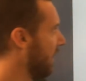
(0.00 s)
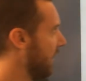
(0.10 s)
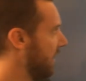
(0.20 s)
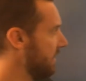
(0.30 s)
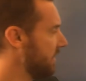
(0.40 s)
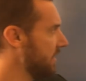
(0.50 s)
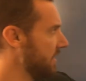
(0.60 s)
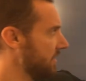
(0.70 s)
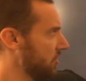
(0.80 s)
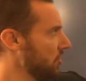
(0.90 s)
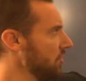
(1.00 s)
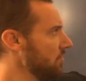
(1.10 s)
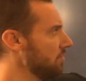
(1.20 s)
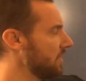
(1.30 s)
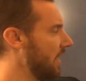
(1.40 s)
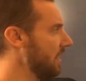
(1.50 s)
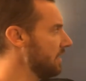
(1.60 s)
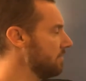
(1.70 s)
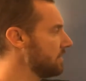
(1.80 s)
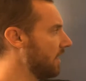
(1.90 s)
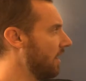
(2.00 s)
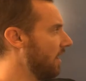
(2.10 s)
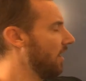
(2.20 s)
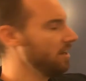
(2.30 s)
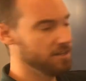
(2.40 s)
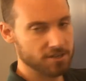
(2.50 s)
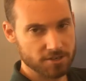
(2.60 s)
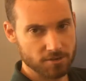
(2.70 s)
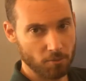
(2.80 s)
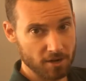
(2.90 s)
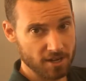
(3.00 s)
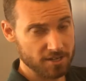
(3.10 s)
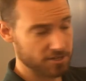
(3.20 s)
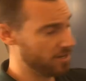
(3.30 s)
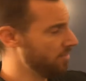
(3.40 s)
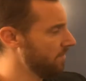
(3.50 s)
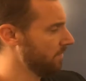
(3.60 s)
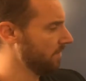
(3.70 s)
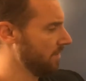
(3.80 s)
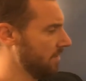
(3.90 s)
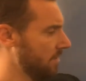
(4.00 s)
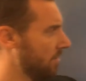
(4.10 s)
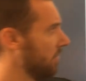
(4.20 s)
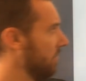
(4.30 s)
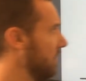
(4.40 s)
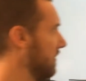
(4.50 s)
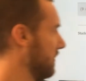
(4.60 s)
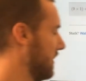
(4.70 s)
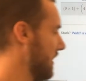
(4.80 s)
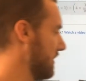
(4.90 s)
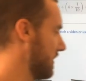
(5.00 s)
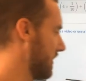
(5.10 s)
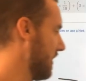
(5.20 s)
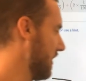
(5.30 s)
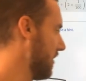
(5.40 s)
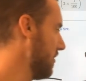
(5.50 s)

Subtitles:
And then 2 times 100th, well, that's going to go